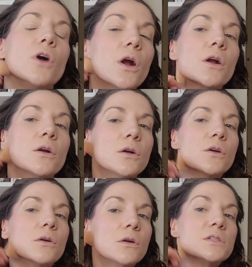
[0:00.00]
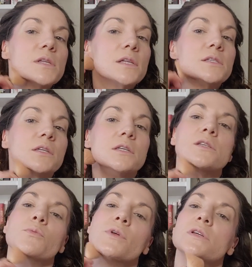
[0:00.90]
dark, because that's an
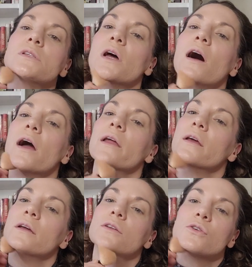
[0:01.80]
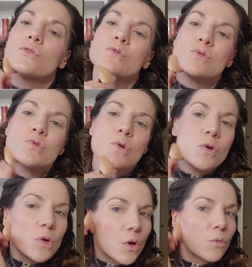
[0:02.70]
easy place to hide it.
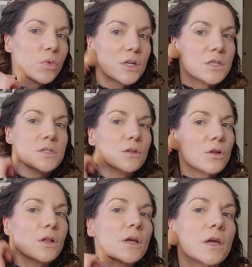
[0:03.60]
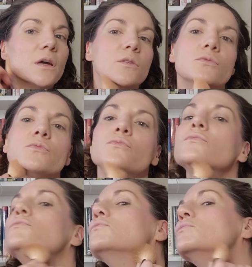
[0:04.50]
But it doesn't look like it.
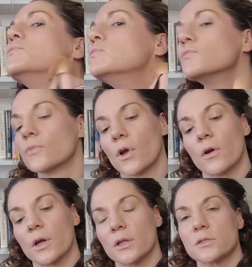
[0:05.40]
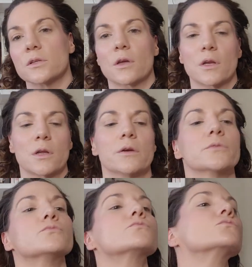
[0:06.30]
All right, let's look in here.